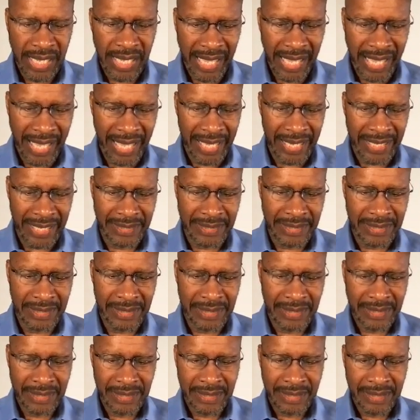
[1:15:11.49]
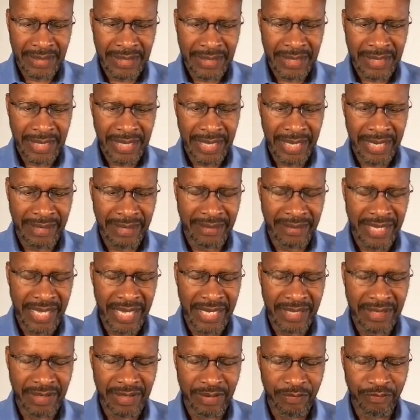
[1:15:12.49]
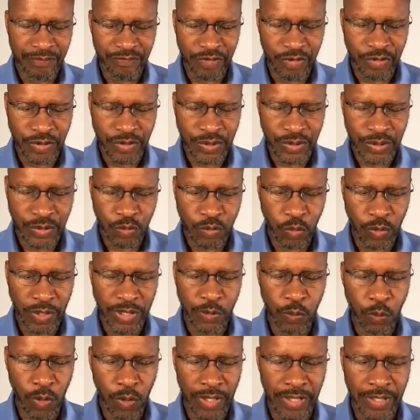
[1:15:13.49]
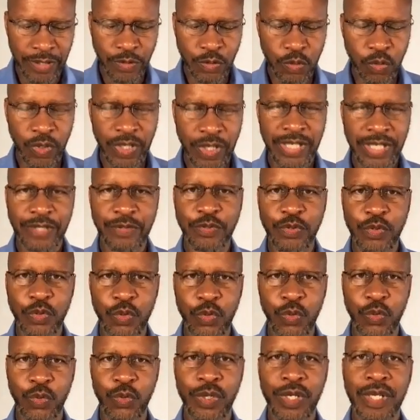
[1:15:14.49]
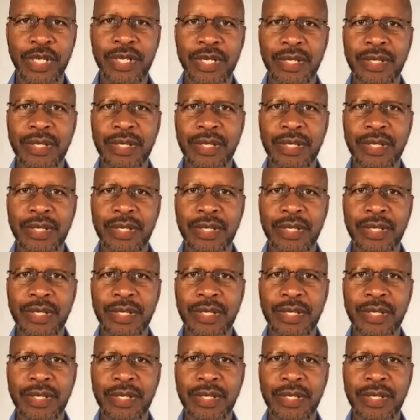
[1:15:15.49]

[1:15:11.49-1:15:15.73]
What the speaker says: And then in verse 21 and 22,